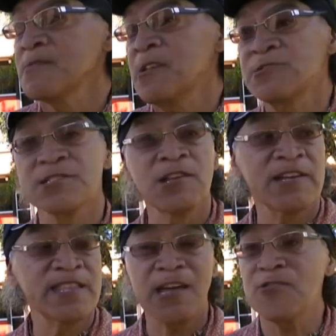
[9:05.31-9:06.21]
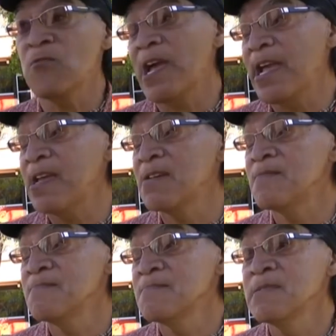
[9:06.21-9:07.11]
They're just looking the other way.
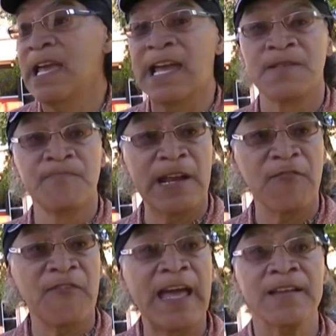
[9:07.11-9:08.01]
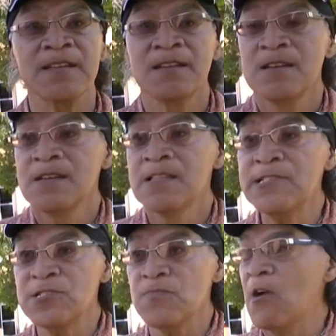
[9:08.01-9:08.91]
And matter of fact,
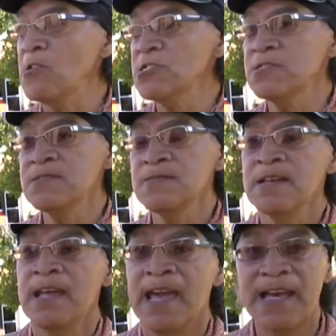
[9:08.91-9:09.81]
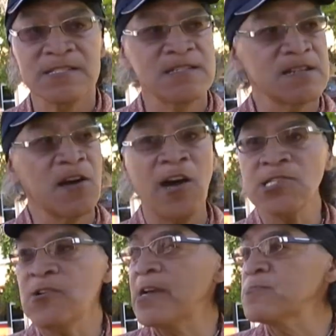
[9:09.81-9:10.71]
Lester Marston has a
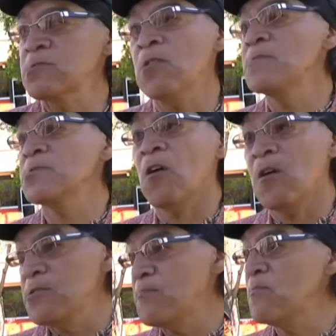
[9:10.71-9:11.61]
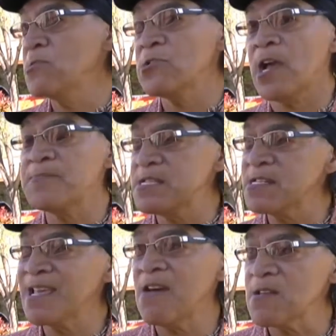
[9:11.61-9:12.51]
contract with almost all the Pomo tribes in
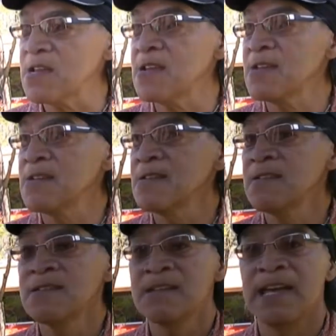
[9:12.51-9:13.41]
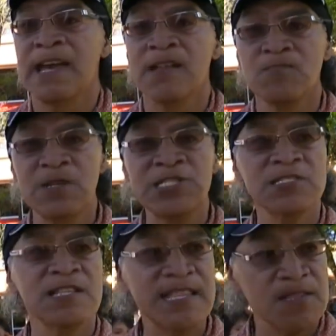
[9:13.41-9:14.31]
his county. And we
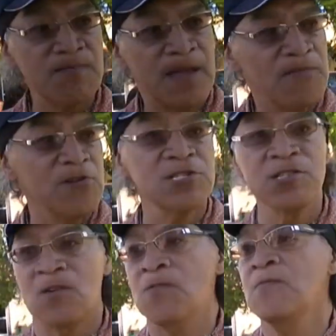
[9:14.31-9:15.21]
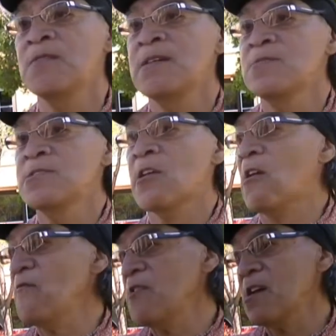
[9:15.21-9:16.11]
should let the members know the
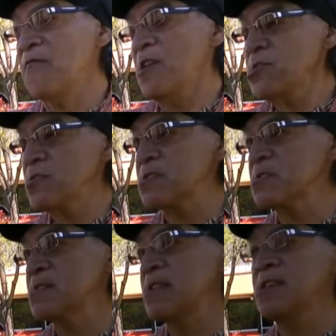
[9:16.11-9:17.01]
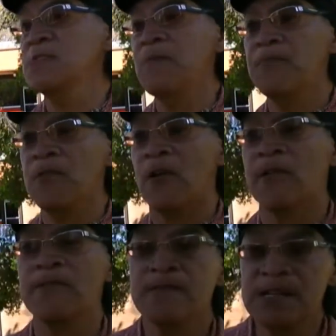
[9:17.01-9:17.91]
conflict of interest that these people
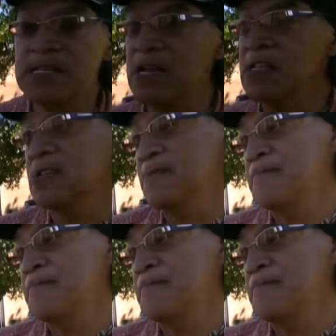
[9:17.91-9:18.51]
are conducting